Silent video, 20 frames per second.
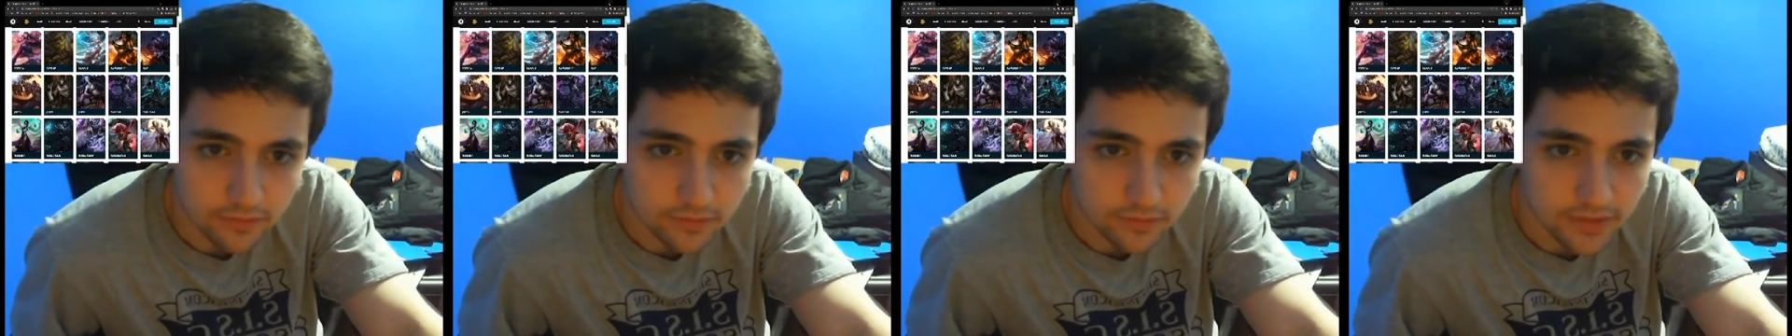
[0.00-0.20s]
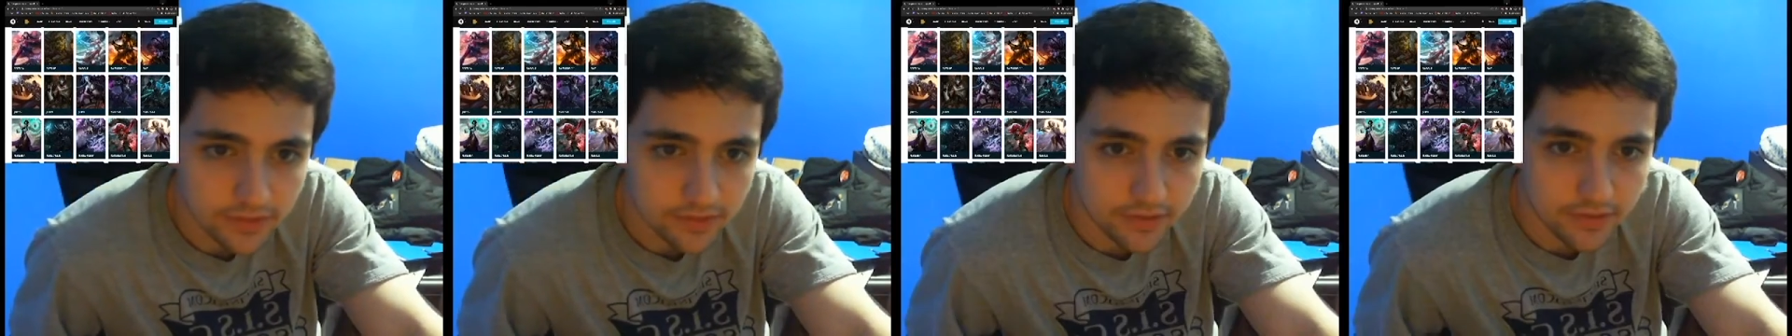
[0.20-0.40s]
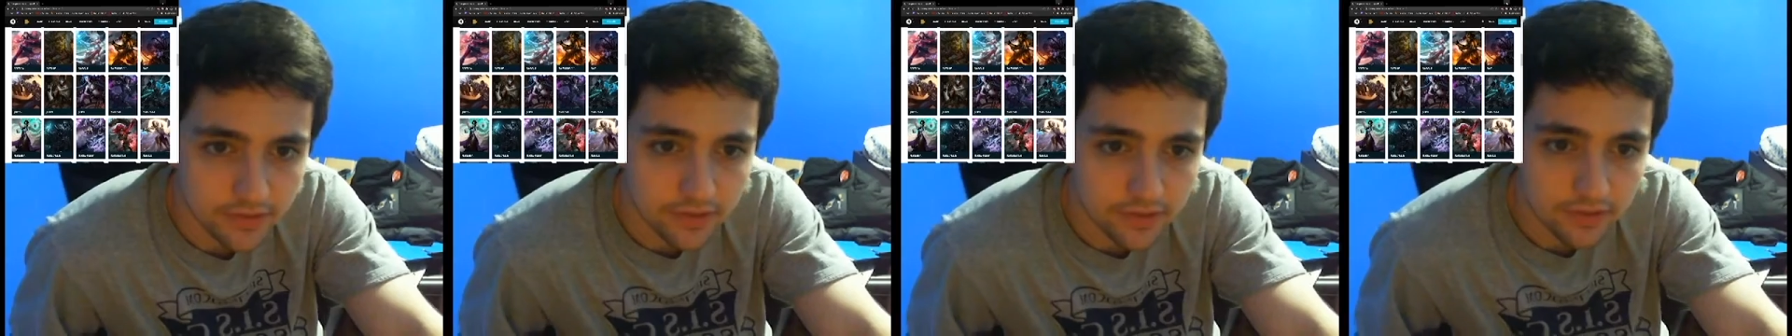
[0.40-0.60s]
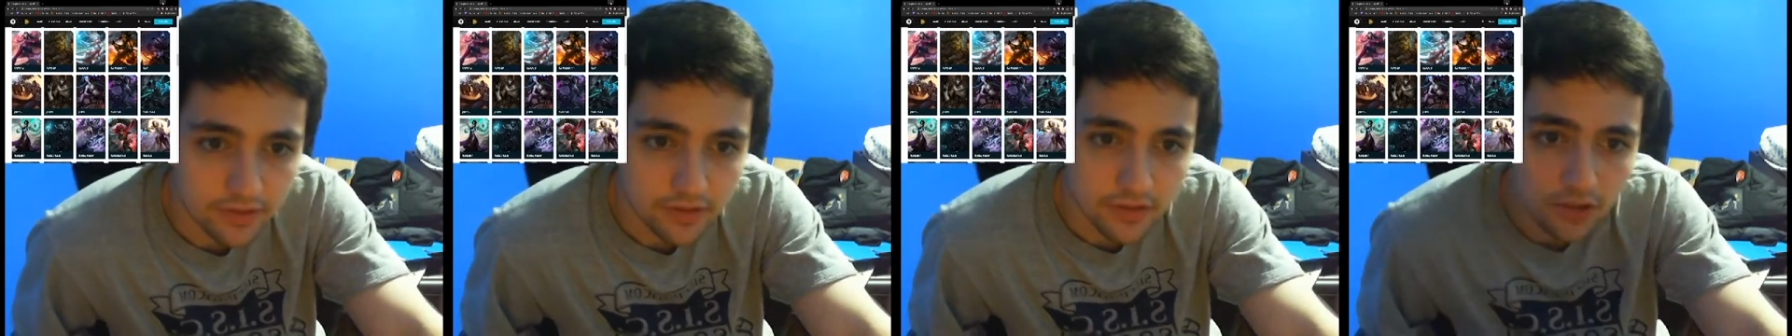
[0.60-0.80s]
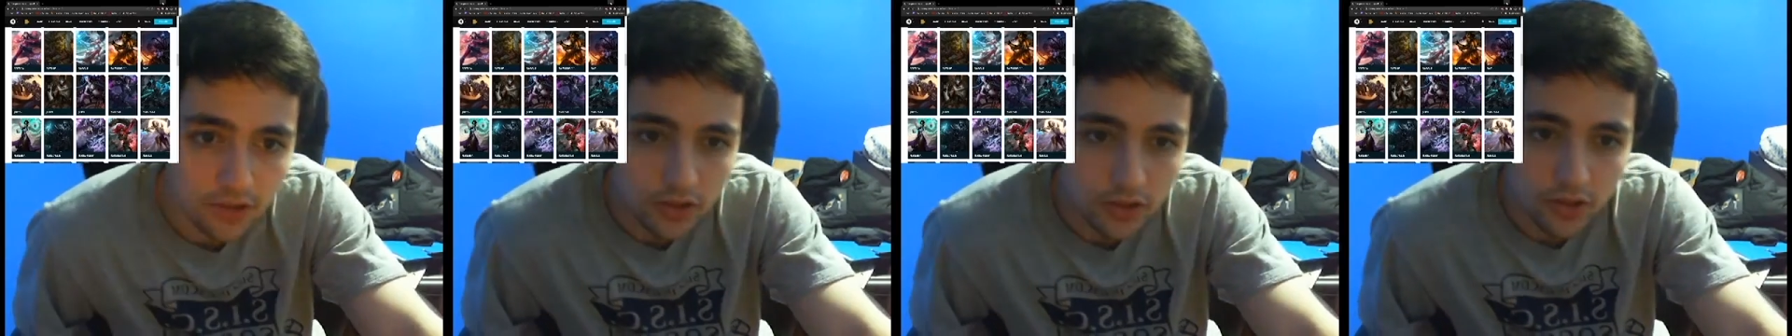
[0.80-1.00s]

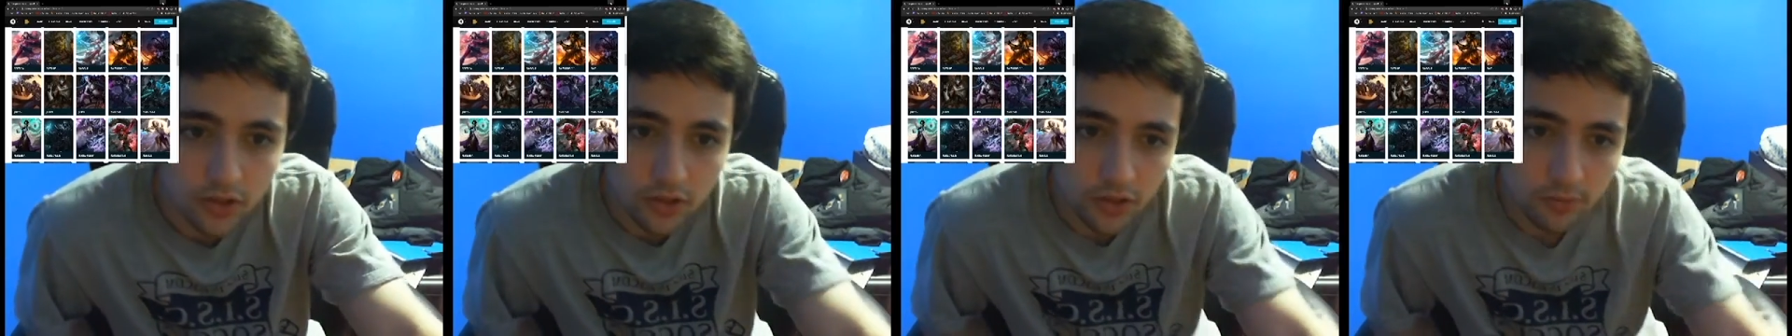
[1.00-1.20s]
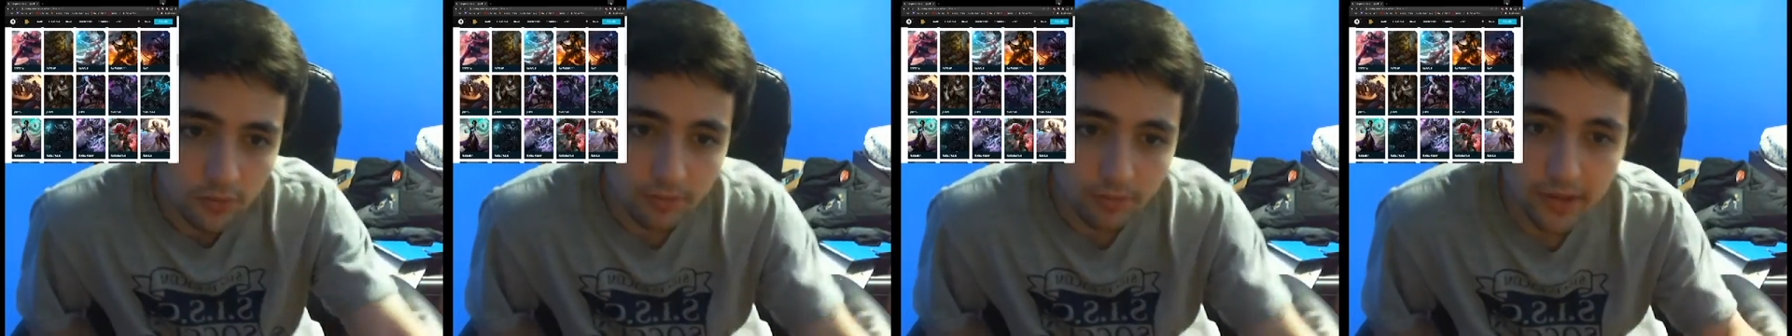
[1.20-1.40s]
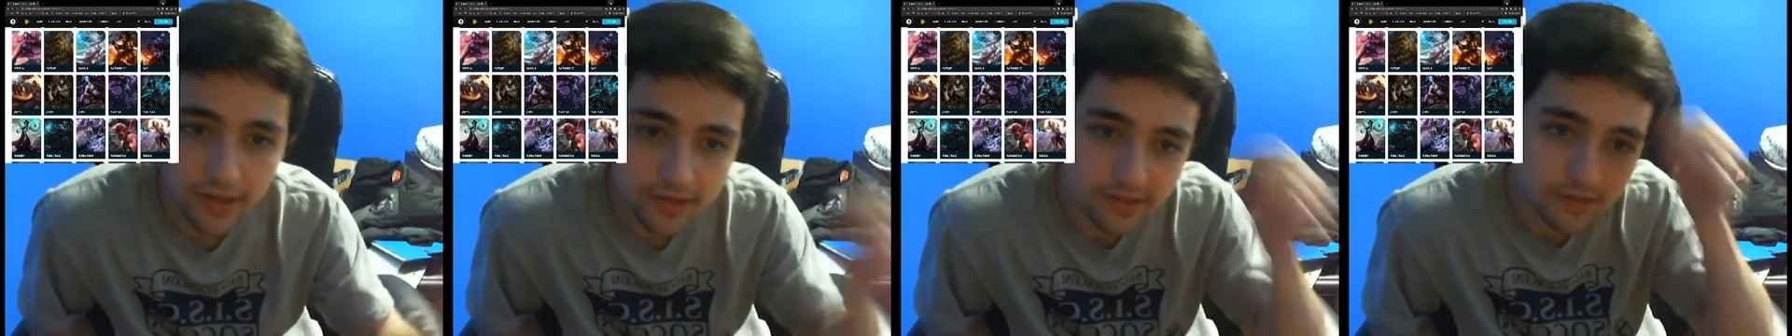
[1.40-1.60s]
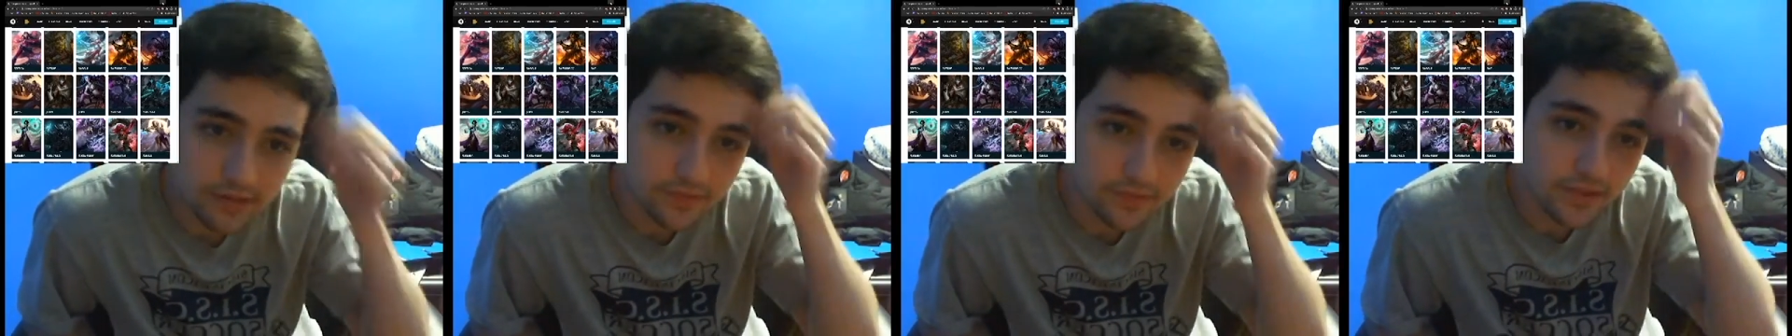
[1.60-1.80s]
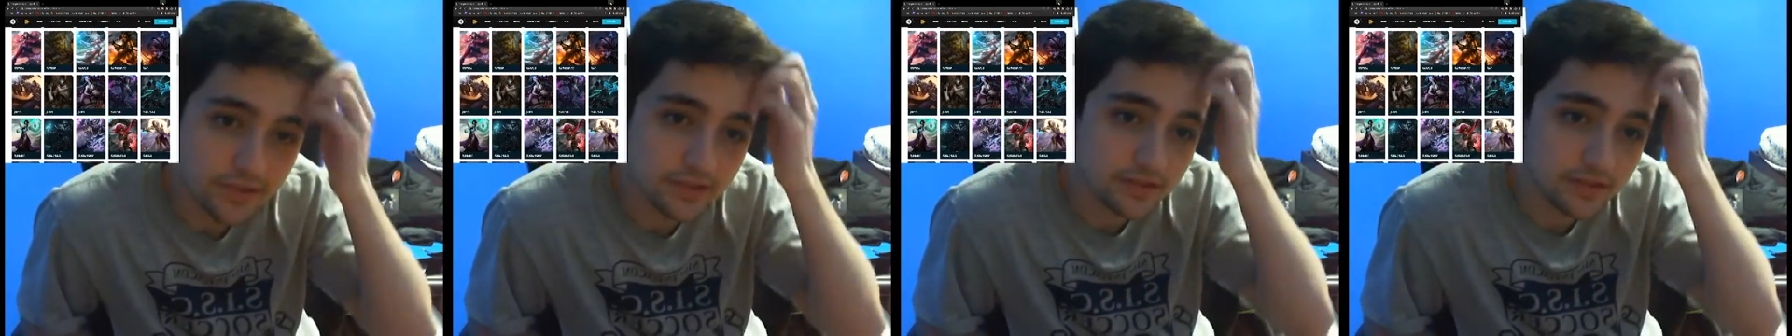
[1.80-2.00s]
Aurelia, her
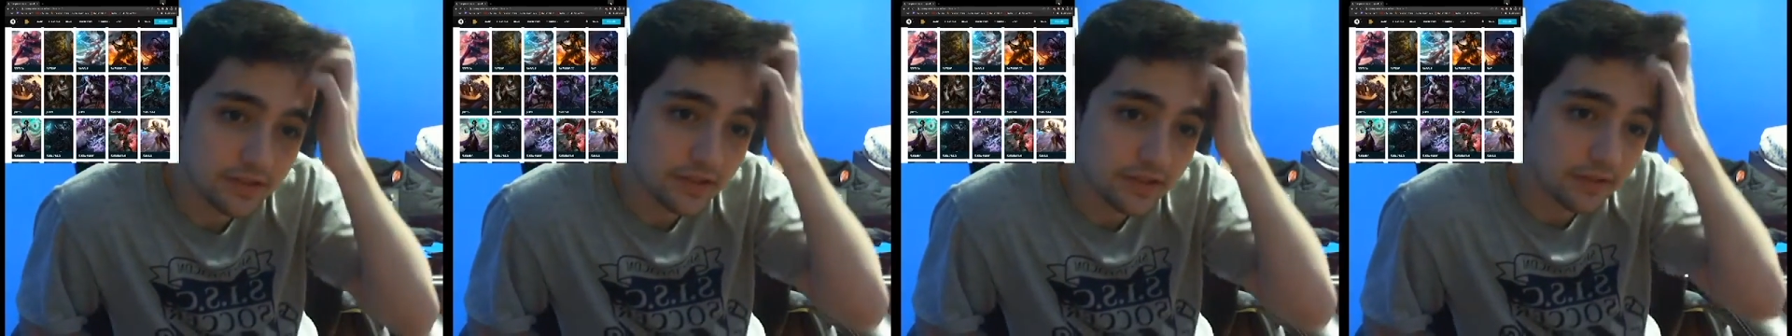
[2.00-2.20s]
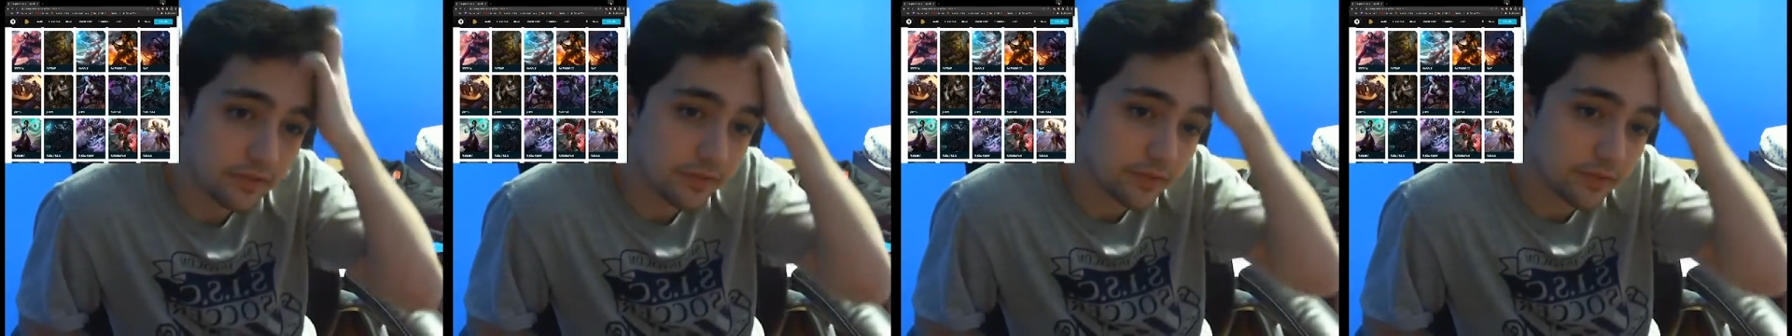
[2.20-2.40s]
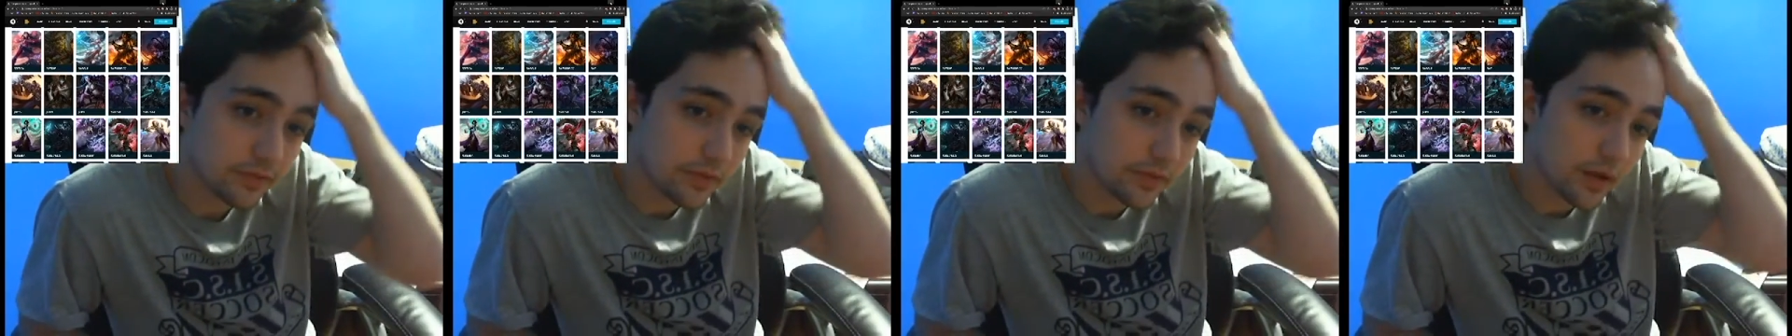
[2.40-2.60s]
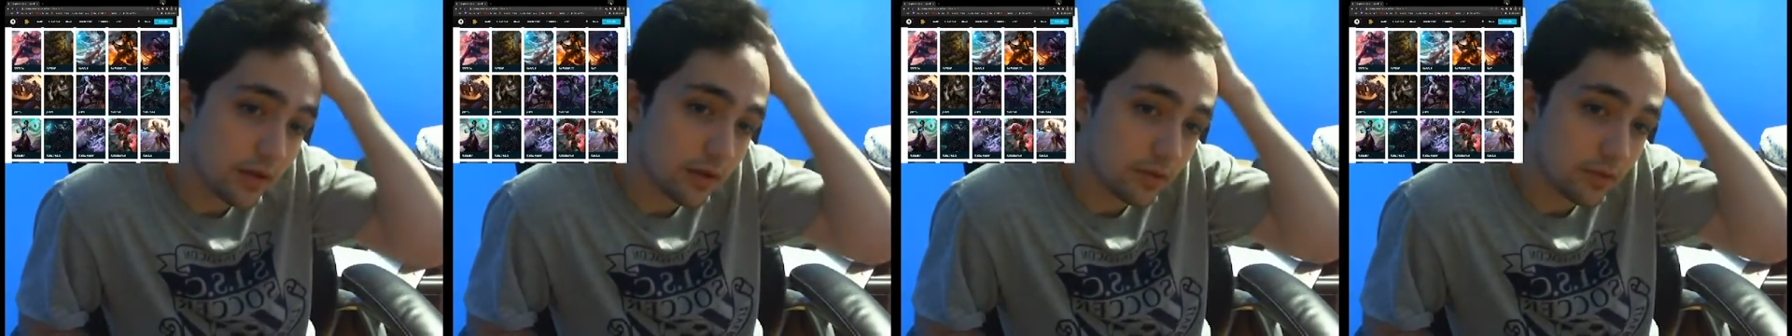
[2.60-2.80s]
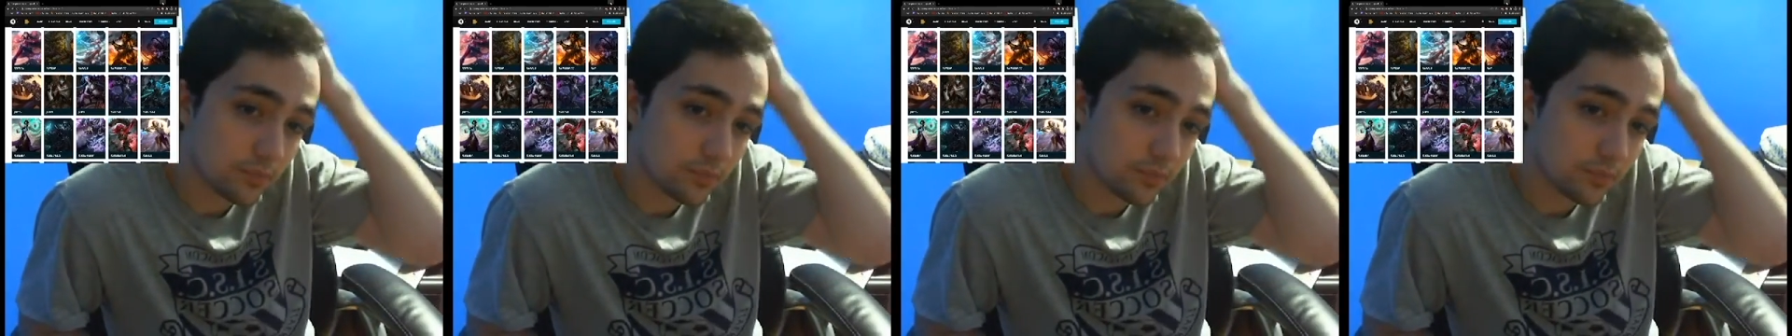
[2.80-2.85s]
passive is if